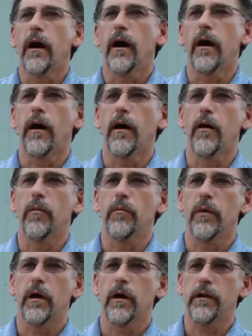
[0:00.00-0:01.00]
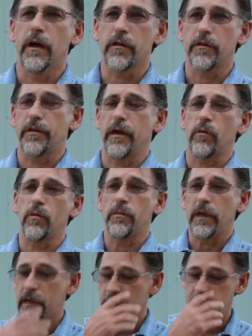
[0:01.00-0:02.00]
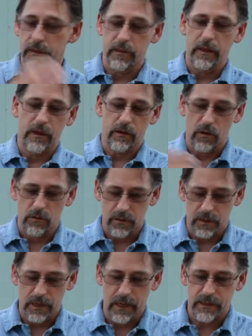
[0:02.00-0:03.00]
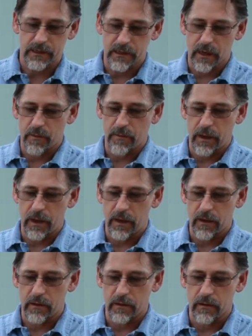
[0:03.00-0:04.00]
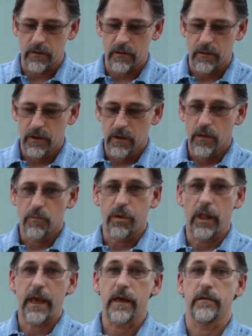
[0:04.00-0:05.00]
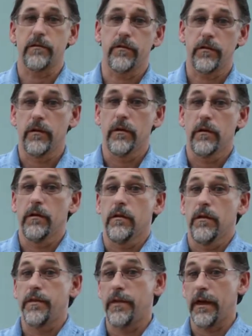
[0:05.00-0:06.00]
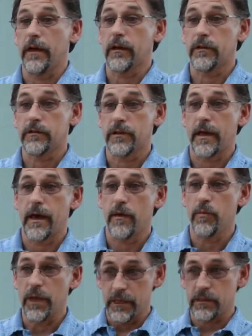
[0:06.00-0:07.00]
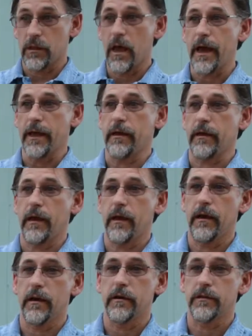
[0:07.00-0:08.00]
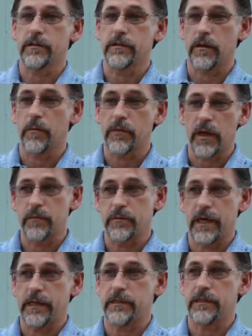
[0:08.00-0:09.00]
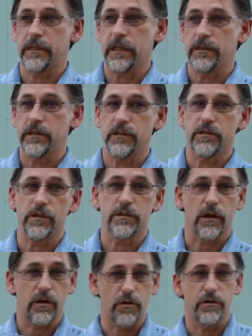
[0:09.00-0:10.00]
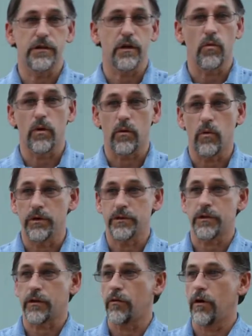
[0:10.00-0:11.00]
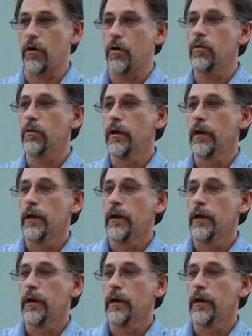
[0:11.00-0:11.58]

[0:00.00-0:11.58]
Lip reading: Another thing would be to then go to the next step and plant things that bees like, and sometimes that's as easy as just encouraging what wants to grow.